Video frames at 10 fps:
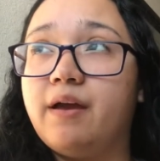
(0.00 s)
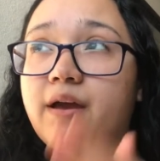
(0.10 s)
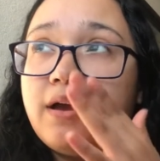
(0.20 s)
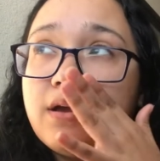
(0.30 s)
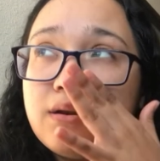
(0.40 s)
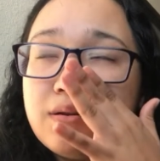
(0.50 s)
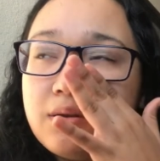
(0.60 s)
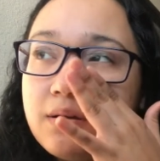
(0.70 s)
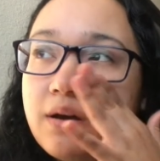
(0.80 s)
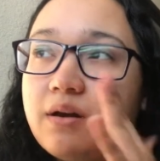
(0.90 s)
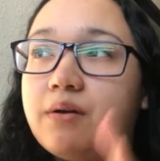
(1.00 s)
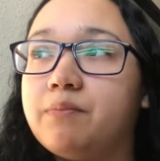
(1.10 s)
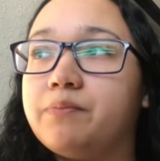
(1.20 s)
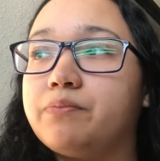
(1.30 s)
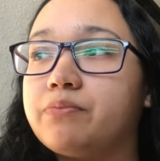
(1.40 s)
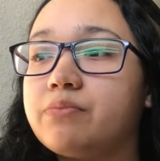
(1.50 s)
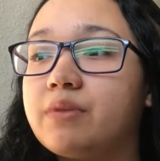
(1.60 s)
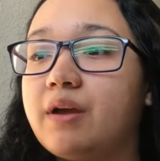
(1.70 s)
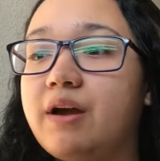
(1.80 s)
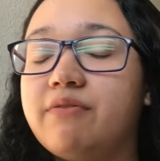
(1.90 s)
and um,
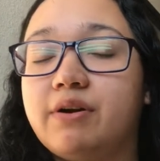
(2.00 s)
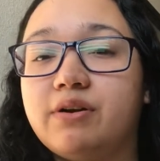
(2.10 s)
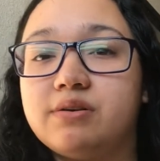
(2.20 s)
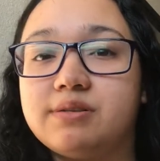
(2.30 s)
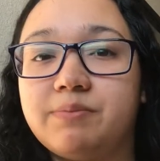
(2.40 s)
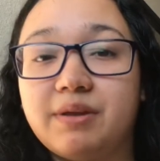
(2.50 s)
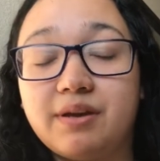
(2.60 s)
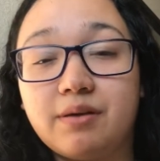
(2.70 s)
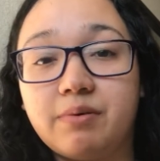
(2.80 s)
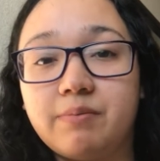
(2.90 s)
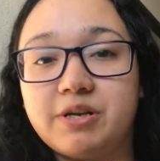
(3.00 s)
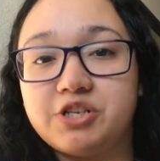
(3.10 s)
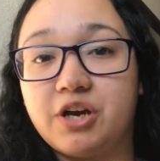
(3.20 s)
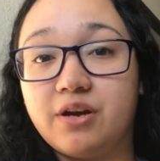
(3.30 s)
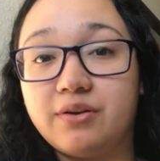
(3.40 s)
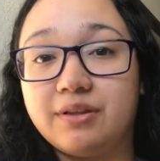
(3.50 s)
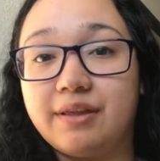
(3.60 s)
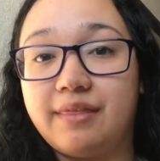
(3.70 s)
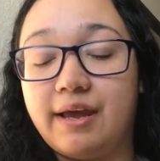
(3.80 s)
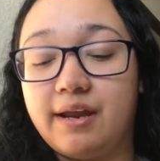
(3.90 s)
I found out something about my child
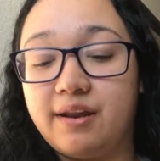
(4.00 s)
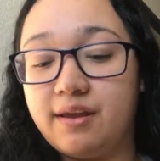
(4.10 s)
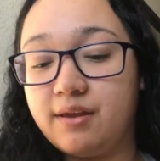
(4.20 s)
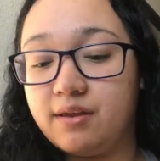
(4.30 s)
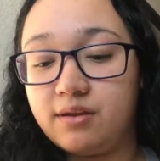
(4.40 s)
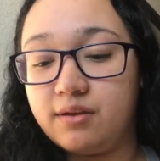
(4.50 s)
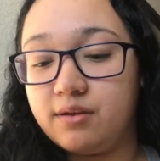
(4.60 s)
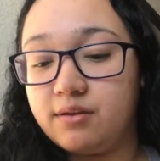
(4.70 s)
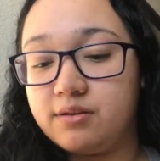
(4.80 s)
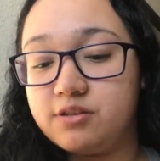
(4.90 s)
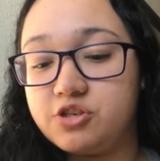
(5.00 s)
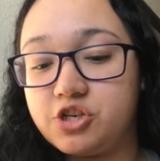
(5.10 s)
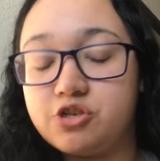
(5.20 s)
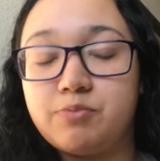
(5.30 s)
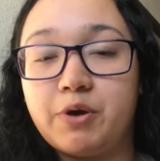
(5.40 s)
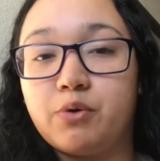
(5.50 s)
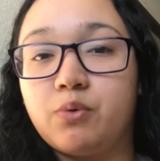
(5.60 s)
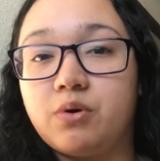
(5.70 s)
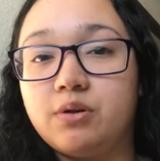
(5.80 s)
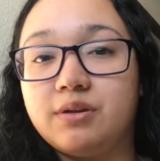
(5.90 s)
that changed my whole
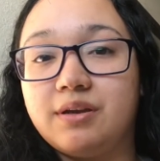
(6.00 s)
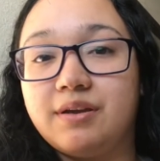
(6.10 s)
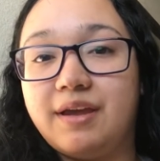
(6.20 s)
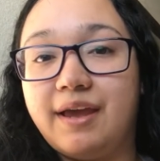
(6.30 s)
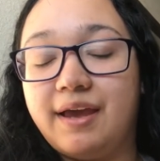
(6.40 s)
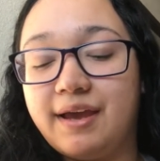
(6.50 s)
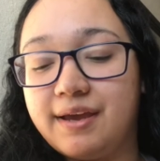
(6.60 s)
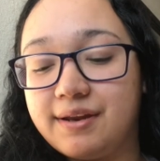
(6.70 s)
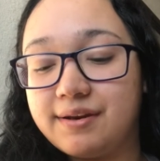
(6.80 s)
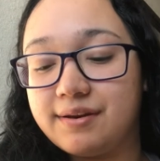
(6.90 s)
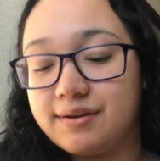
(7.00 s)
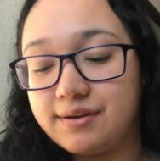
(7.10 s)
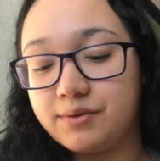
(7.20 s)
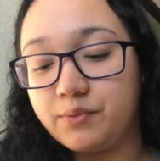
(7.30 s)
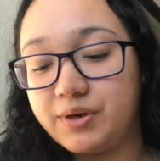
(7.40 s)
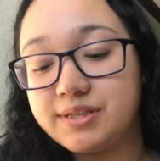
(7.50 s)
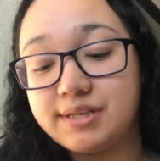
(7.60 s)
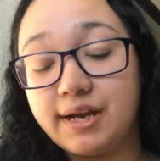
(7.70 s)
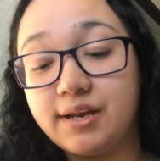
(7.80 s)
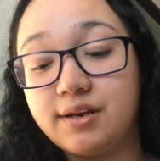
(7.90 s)
world and we
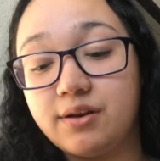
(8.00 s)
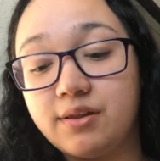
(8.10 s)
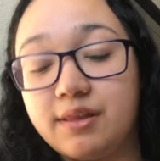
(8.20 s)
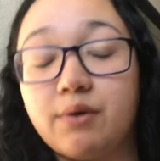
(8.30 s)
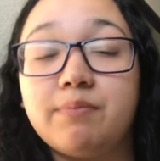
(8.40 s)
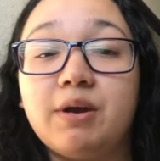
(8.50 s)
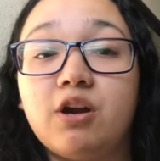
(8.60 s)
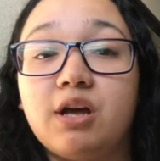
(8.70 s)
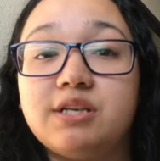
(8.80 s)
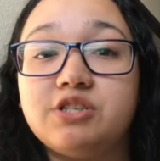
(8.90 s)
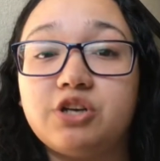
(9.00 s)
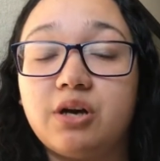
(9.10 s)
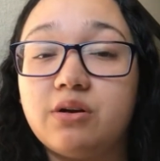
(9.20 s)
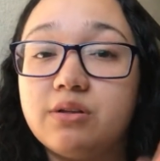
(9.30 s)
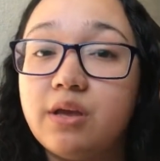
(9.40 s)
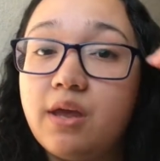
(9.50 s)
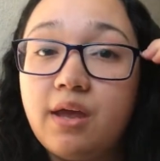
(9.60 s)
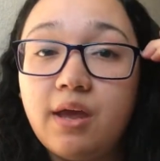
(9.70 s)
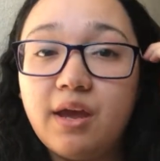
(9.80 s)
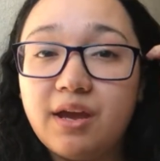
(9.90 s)
decided that would be our last child
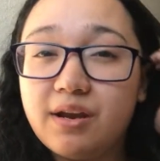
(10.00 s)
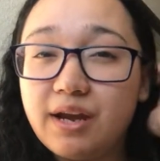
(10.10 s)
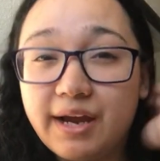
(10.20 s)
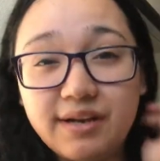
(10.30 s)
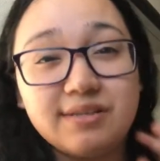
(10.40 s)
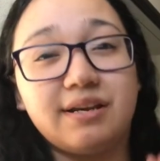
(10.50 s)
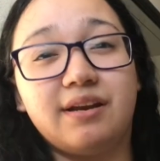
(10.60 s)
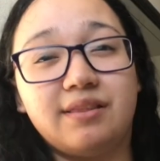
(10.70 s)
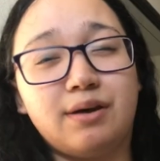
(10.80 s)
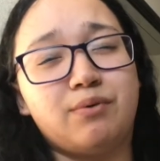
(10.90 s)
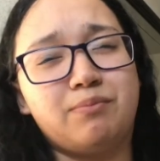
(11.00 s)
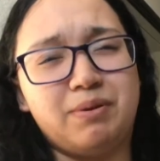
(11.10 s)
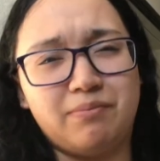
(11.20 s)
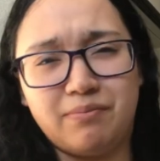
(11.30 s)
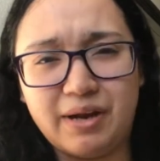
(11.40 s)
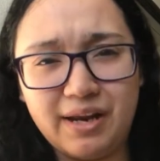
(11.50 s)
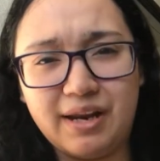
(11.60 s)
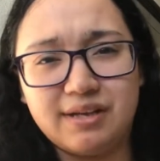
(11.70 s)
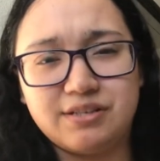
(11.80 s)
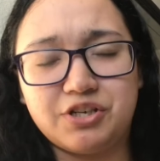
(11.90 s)
and I decided that would be my
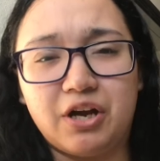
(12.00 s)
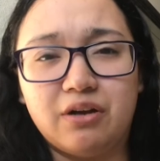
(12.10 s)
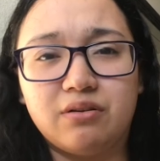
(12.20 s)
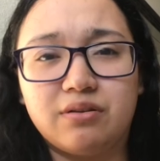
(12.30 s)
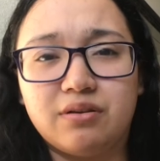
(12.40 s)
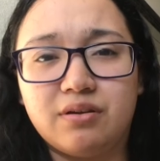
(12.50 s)
last child